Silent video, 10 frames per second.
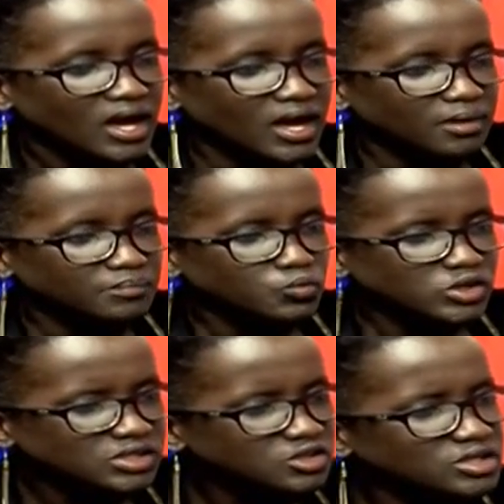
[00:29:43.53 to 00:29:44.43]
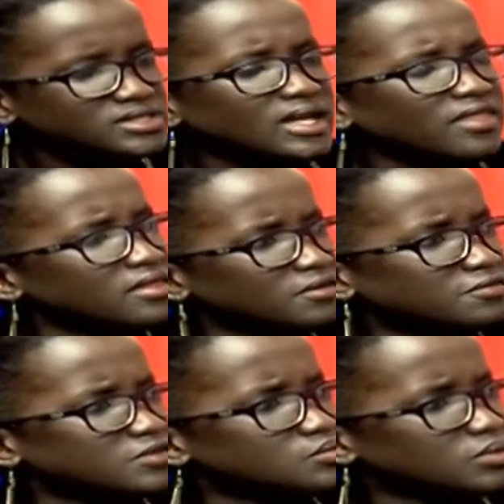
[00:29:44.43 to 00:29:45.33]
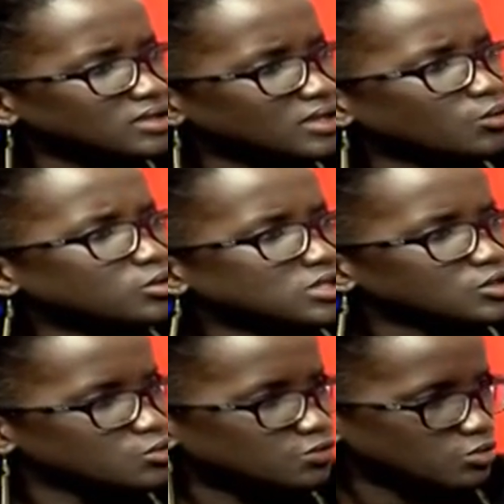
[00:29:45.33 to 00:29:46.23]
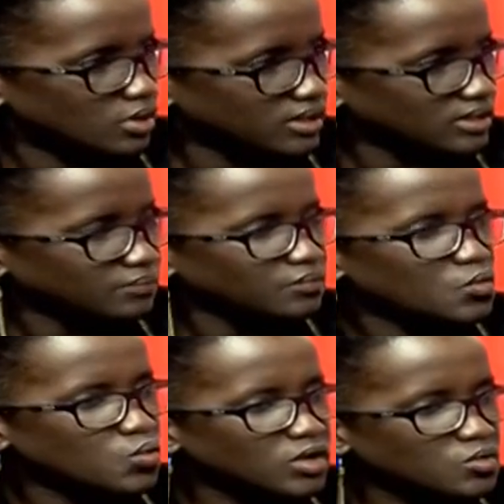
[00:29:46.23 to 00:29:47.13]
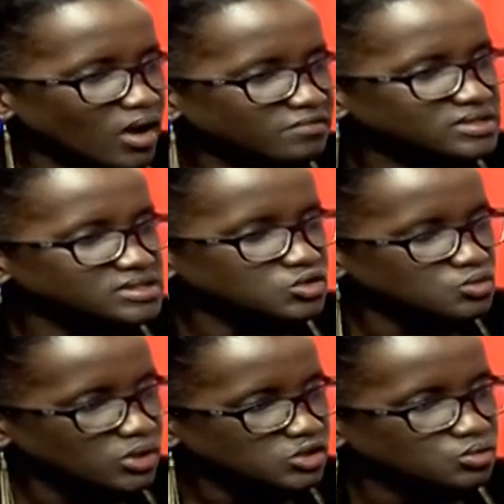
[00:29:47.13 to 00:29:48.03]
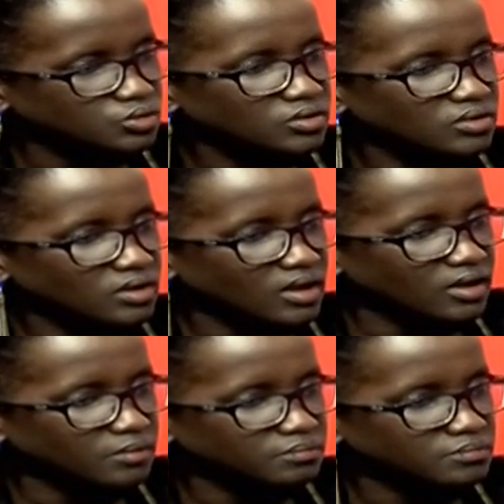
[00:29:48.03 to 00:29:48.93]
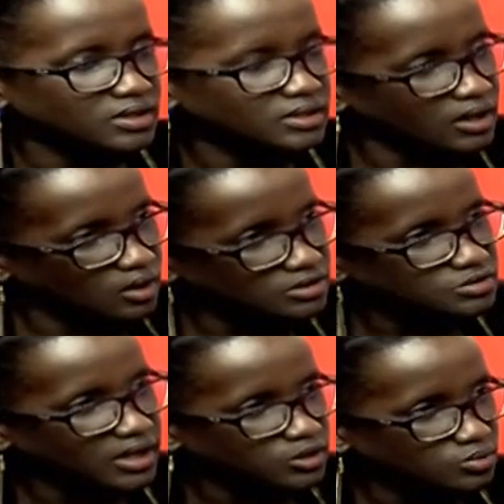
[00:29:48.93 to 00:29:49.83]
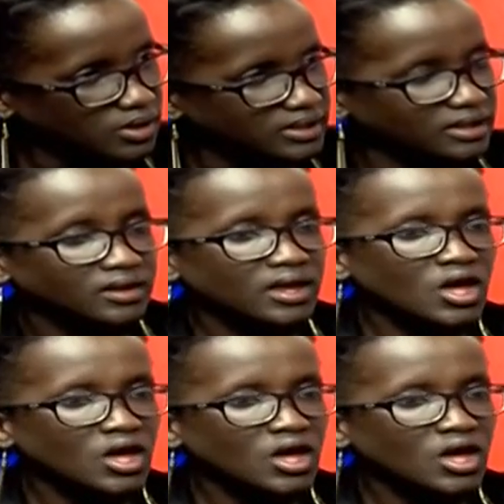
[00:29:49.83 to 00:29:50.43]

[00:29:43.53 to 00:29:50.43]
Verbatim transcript: Um, which interestingly I think fits within the context of Uganda, where you have a situation um, in a country like Uganda